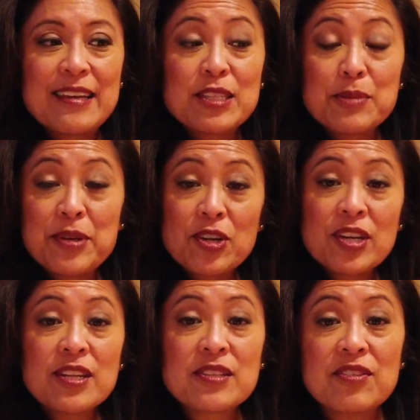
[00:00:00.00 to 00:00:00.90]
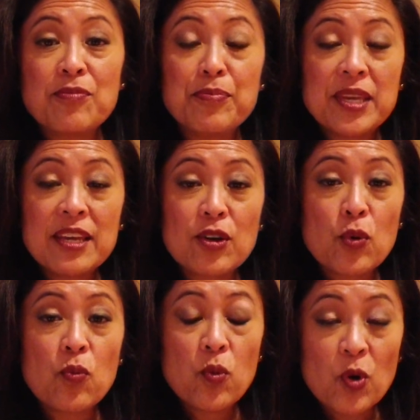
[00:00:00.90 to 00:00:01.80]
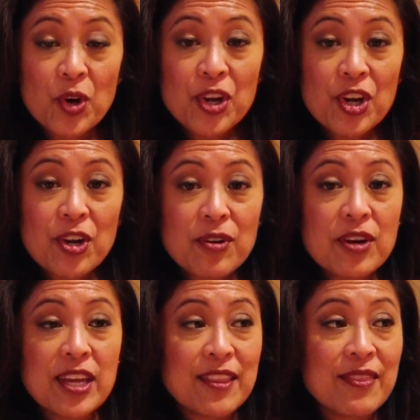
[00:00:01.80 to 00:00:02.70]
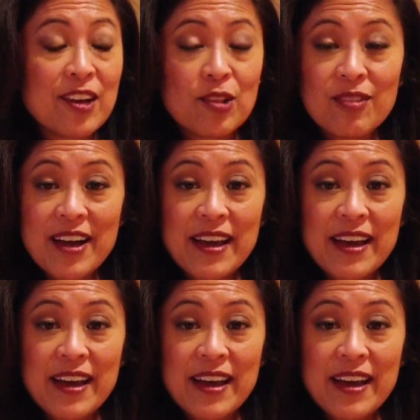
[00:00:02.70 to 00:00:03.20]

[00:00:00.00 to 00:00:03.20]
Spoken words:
experience of being a warrior in their